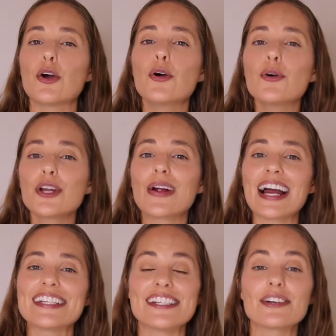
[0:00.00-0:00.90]
who your
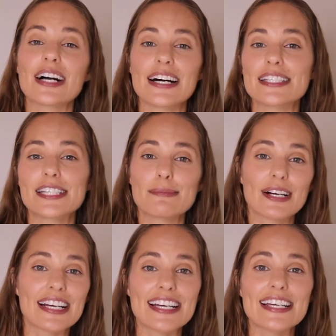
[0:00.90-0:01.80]
ideal
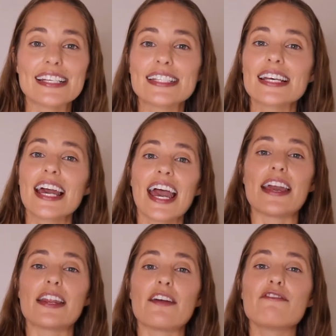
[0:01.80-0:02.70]
customer is
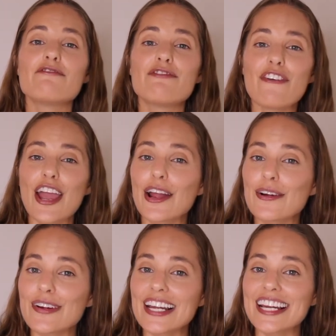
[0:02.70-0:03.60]
in a
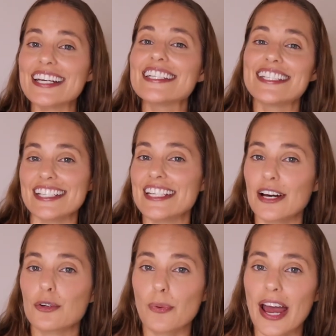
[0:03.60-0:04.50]
very
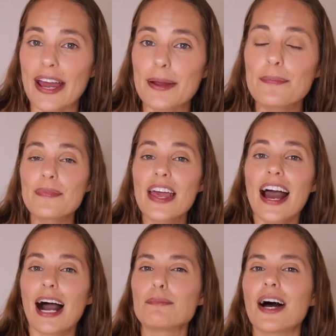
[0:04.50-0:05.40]
detailed way.
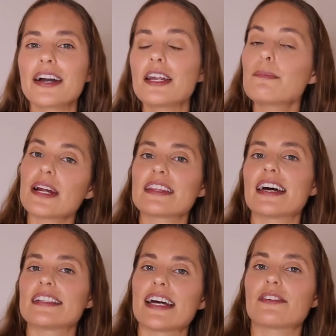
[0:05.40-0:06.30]
I'm not gonna break
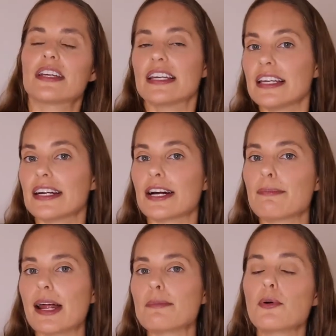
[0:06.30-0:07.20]
that down here,
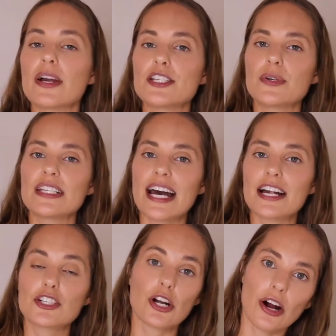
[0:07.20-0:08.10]
but I'm going to
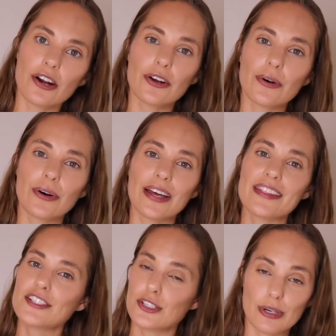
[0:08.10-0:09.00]
attach an article in
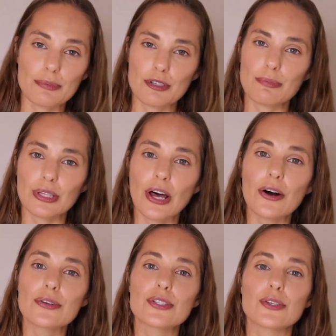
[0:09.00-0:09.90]
the description
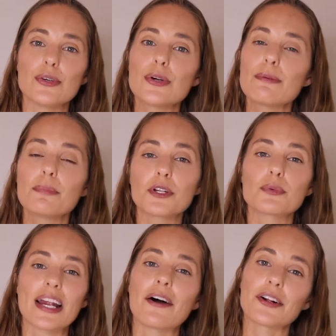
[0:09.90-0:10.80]
below so you can build
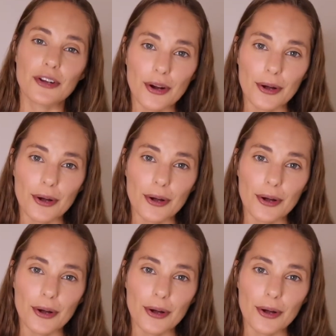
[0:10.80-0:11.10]
one out on your